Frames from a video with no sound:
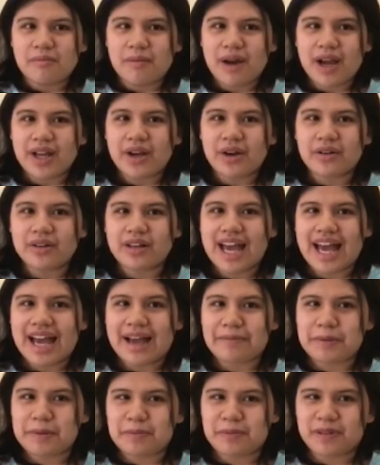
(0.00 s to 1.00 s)
My own
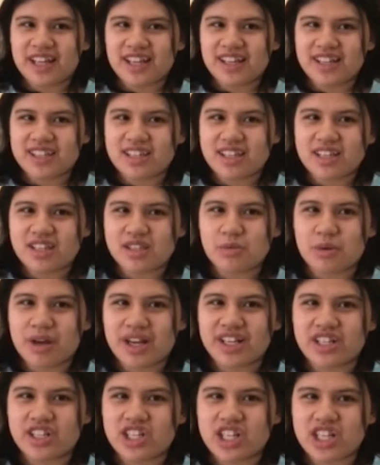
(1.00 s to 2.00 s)
happy place is
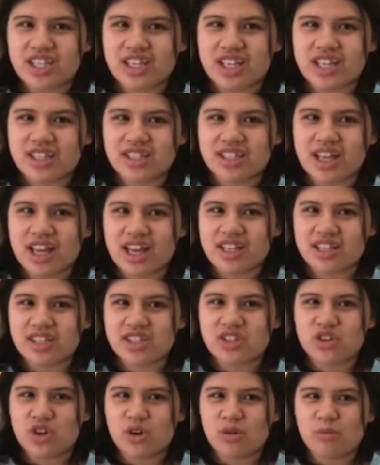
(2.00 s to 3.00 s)
when Jesus
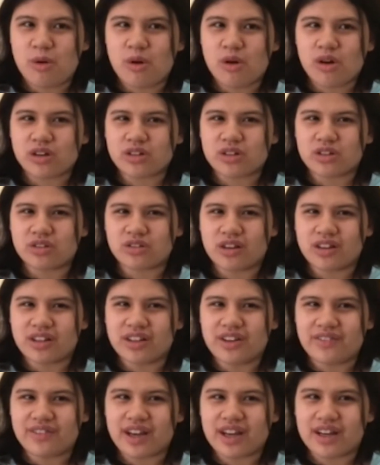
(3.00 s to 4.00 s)
says no more
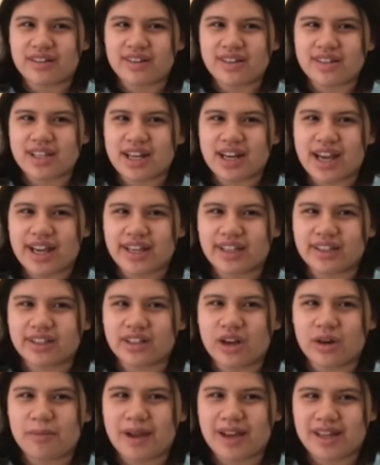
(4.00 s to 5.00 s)
coronavirus and I
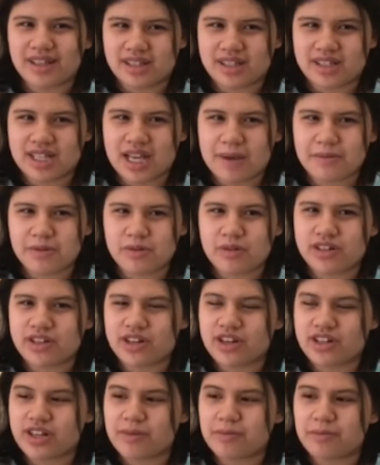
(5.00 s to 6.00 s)
can go back to Times Square
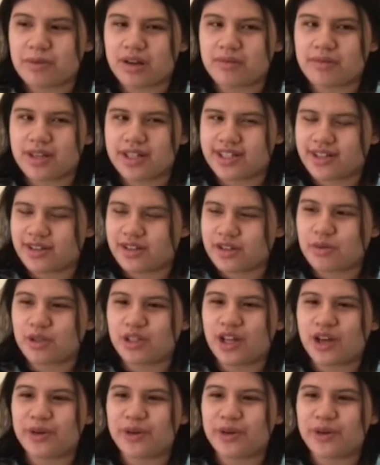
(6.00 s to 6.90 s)
Church and Broadway shows will